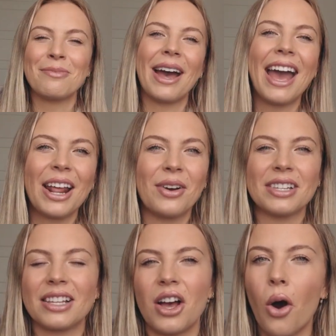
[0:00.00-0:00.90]
But
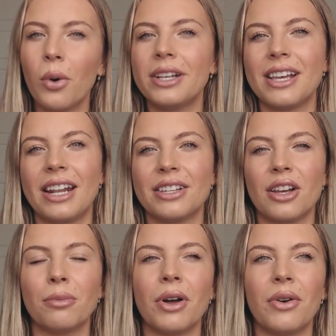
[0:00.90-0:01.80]
anyways, I was always getting
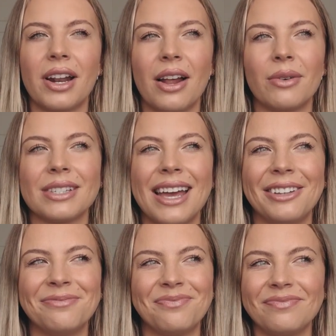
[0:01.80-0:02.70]
so bloated, and I was
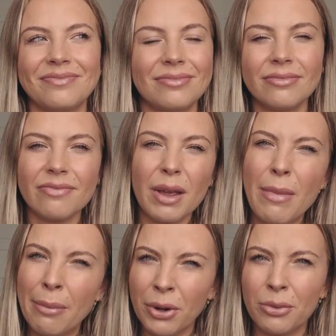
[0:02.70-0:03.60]
like,
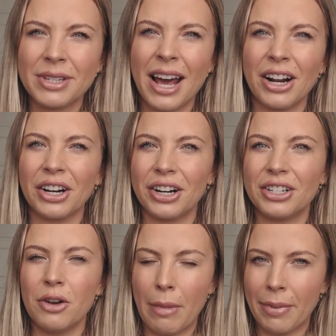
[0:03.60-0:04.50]
my boobs kind of hurt
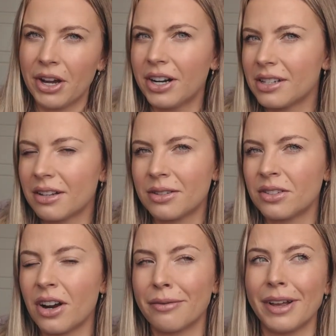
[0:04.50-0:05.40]
too. My period's not supposed to
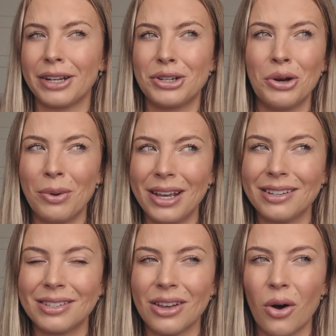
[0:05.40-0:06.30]
start for like 2
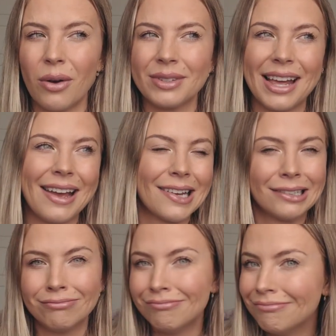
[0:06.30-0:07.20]
weeks. So I was like,
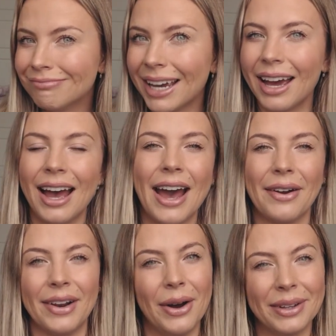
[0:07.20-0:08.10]
I
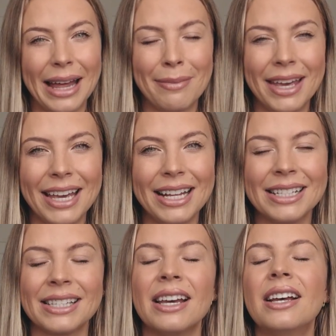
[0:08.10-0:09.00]
don't know what that
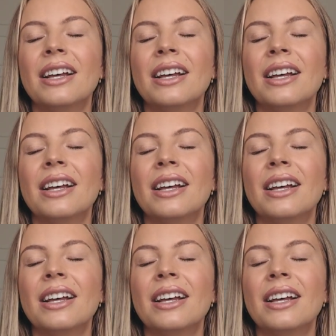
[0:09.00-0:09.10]
means.